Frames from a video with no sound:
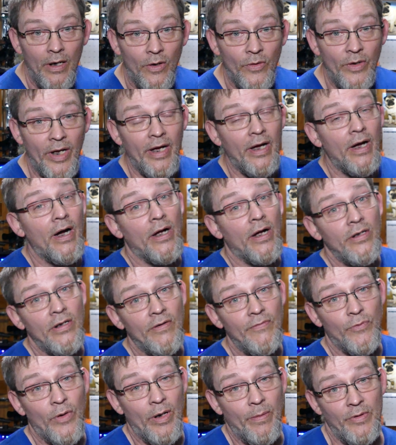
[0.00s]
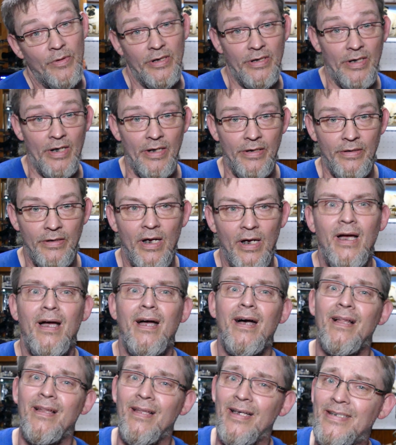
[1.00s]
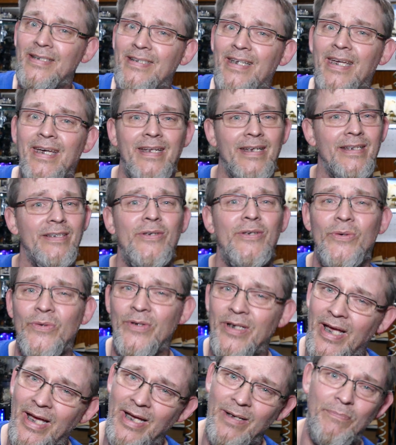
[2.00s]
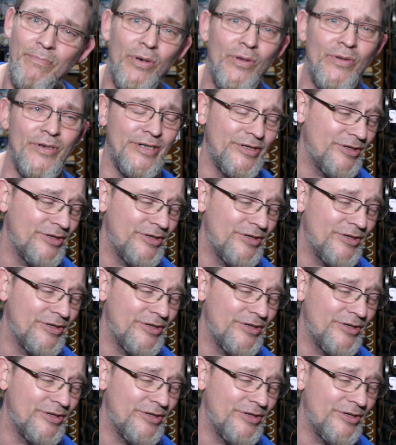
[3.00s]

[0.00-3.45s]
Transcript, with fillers: Okay, enough rambling on. Let's get into an egg pulling,